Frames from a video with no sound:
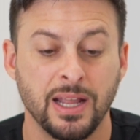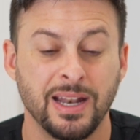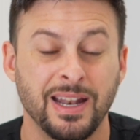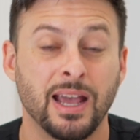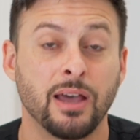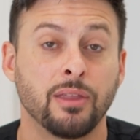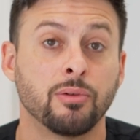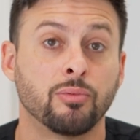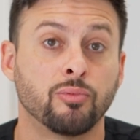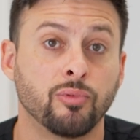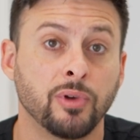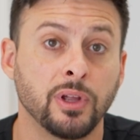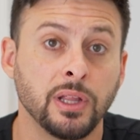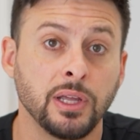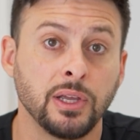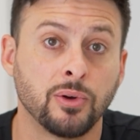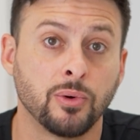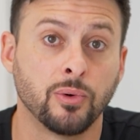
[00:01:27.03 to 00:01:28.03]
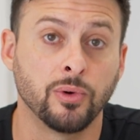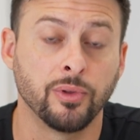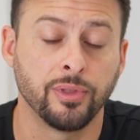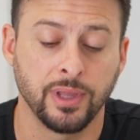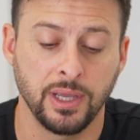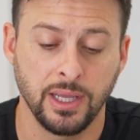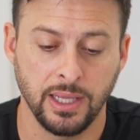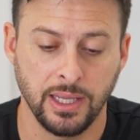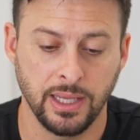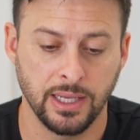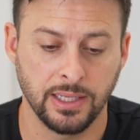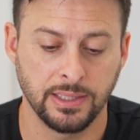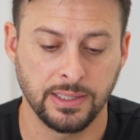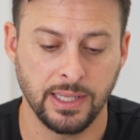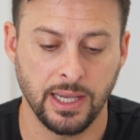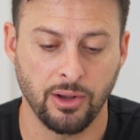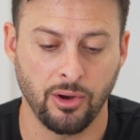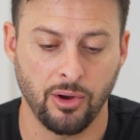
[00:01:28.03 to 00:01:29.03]
Now, the really cool thing
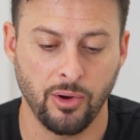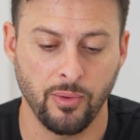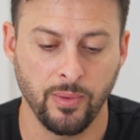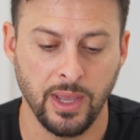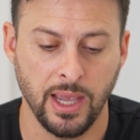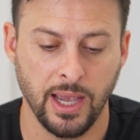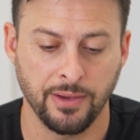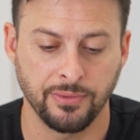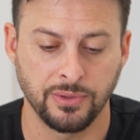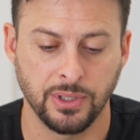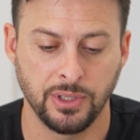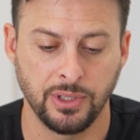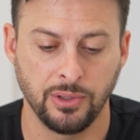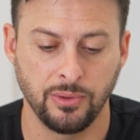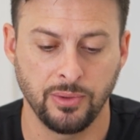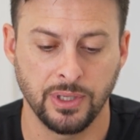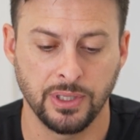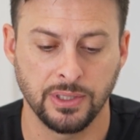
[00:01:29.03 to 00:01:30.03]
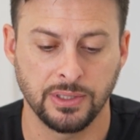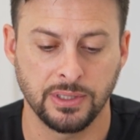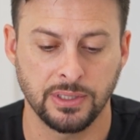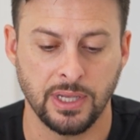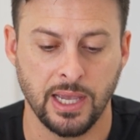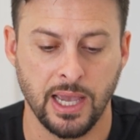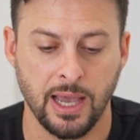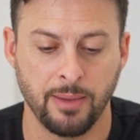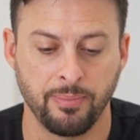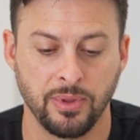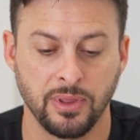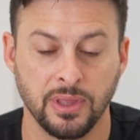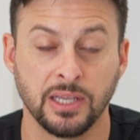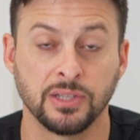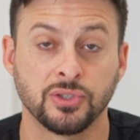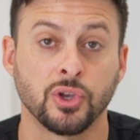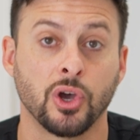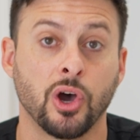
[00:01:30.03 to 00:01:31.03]
is that all we have to do is tap
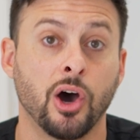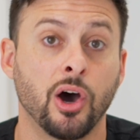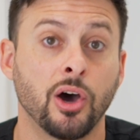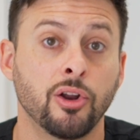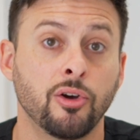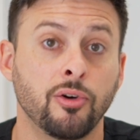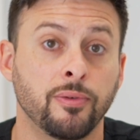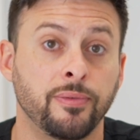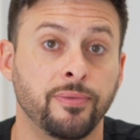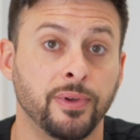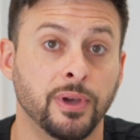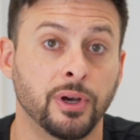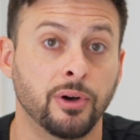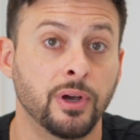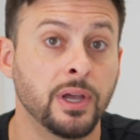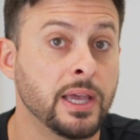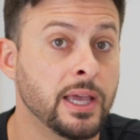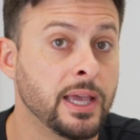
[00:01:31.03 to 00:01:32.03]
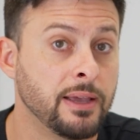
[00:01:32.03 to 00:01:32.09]
this autofill